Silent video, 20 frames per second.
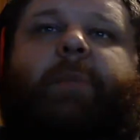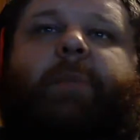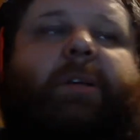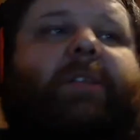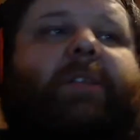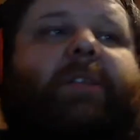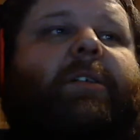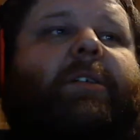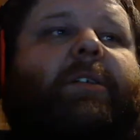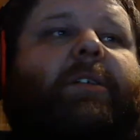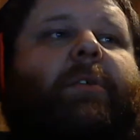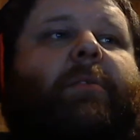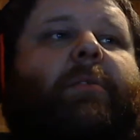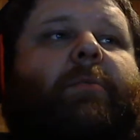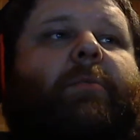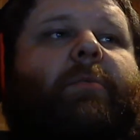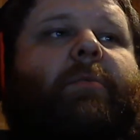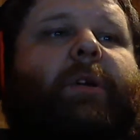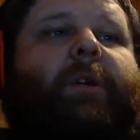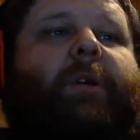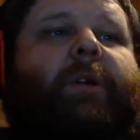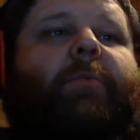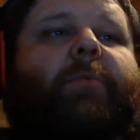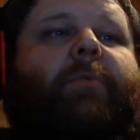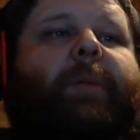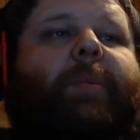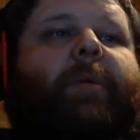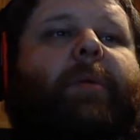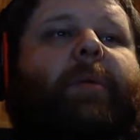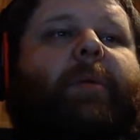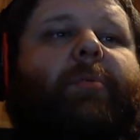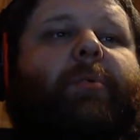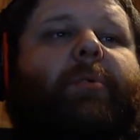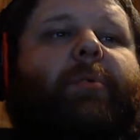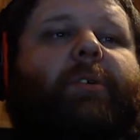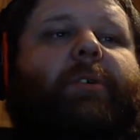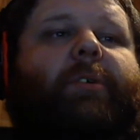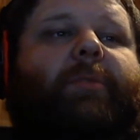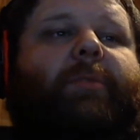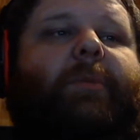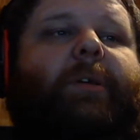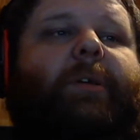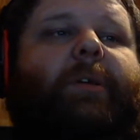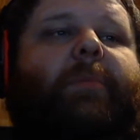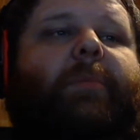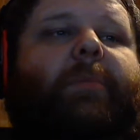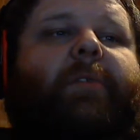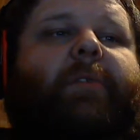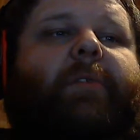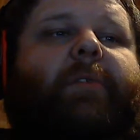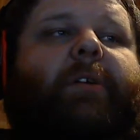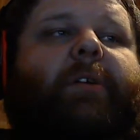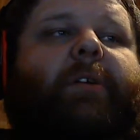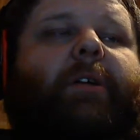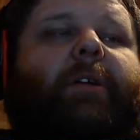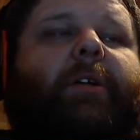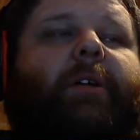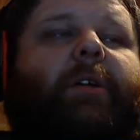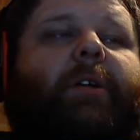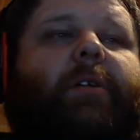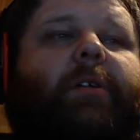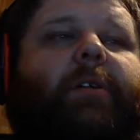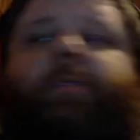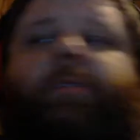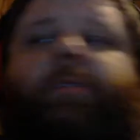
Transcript: miss something? When did rape and abortions become not funny again?